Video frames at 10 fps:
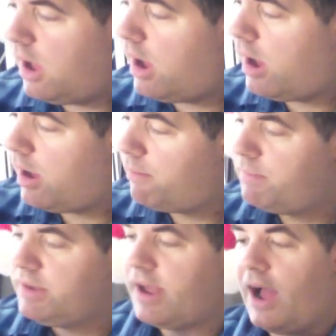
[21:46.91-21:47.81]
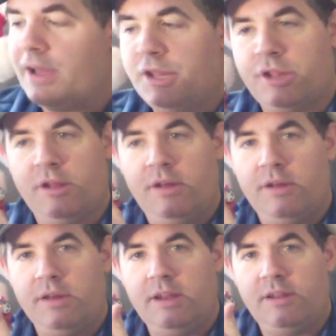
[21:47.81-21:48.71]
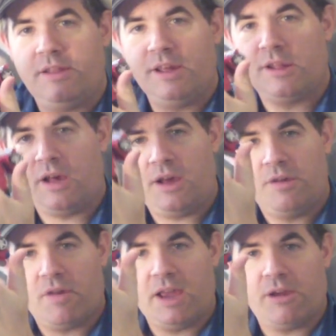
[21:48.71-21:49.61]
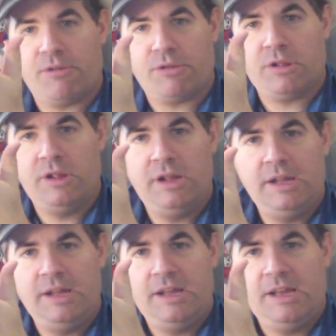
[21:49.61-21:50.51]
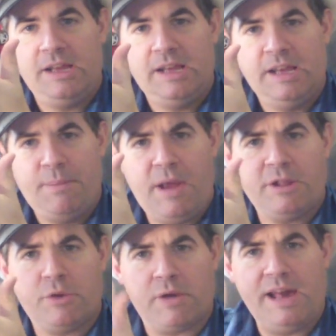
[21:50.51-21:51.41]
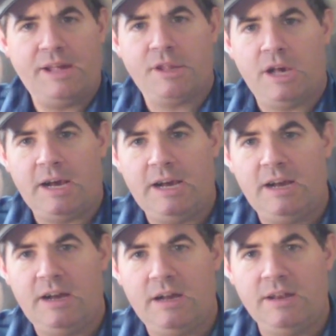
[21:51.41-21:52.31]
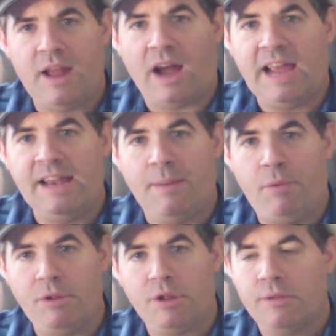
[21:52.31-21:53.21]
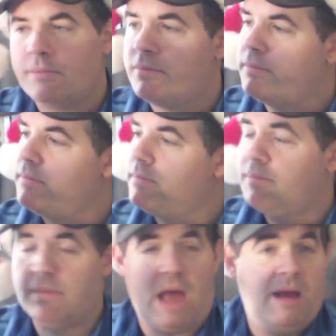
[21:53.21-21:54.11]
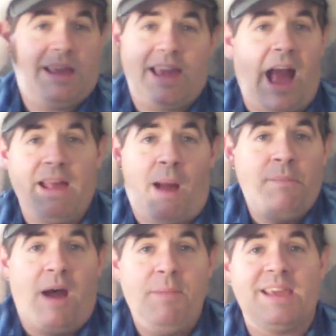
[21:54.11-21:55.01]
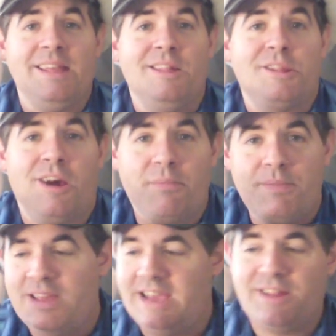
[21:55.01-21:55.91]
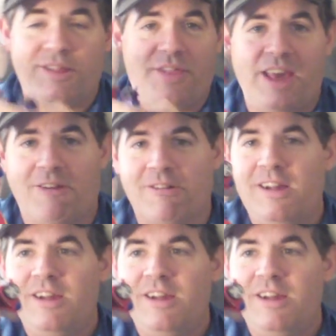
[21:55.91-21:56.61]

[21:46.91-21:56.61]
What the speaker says: Docks into these, right here, there's, Menasor has, docking nipples. I'm not making this up. It's there.